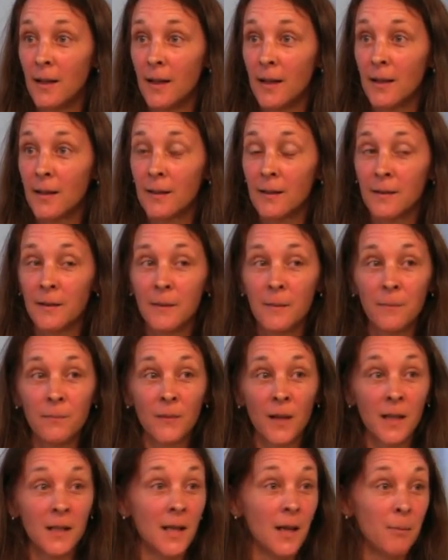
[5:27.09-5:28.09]
Like,
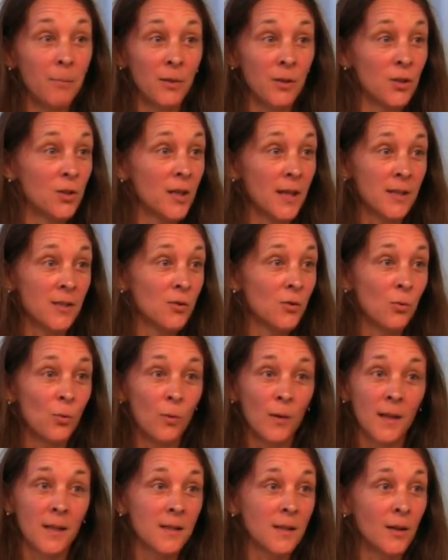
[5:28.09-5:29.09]
it happened just two
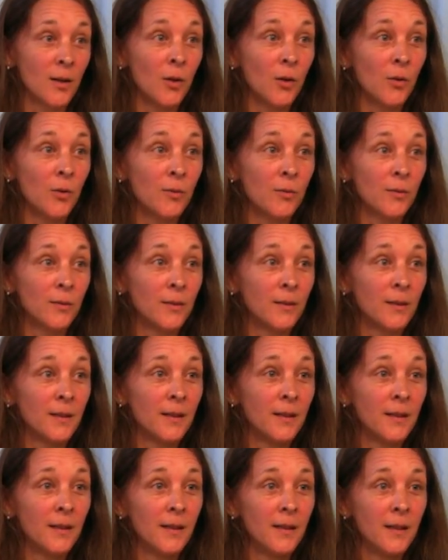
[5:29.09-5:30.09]
weeks ago.
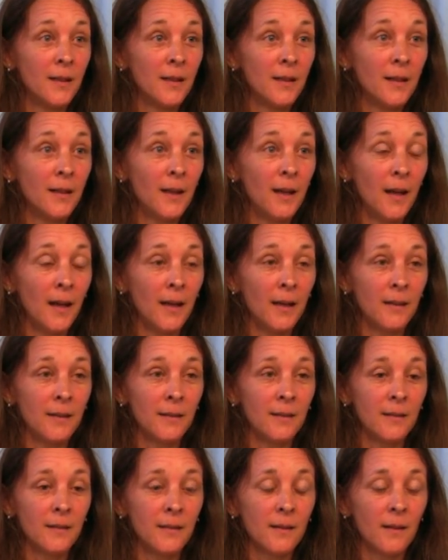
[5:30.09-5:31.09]

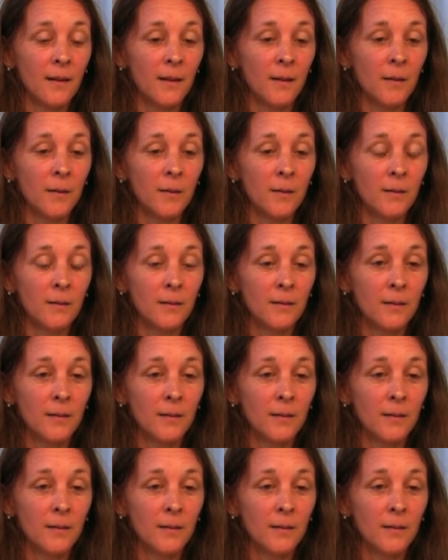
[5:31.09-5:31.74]
And uh,